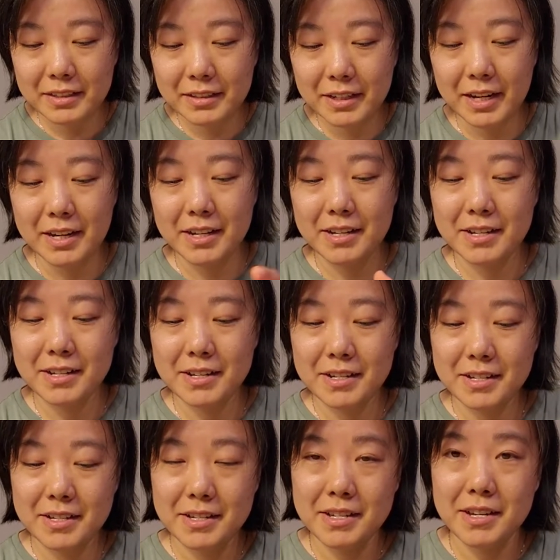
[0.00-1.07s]
Okay.
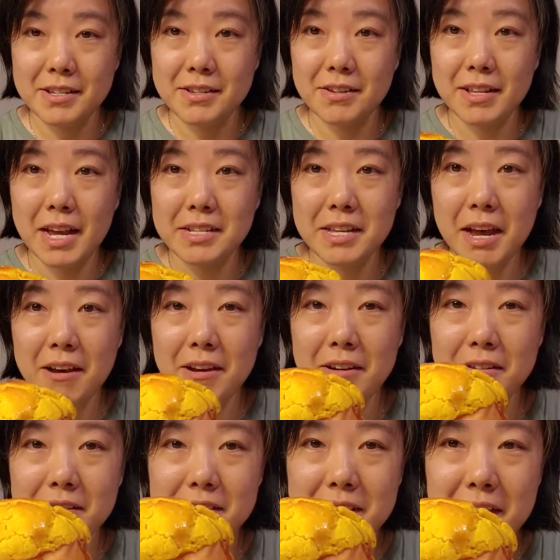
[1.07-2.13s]
So that's how
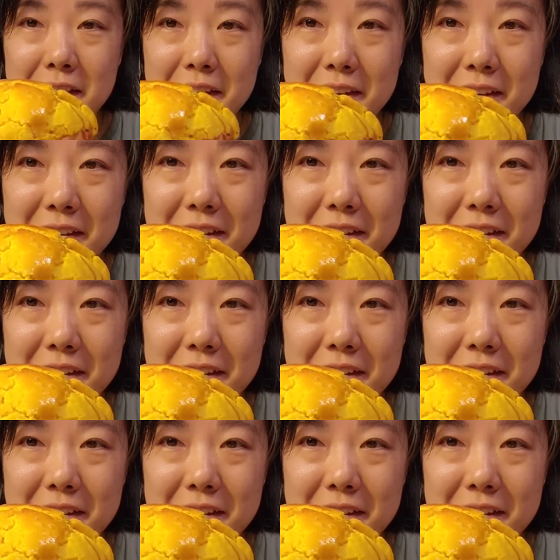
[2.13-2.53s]
it looks like.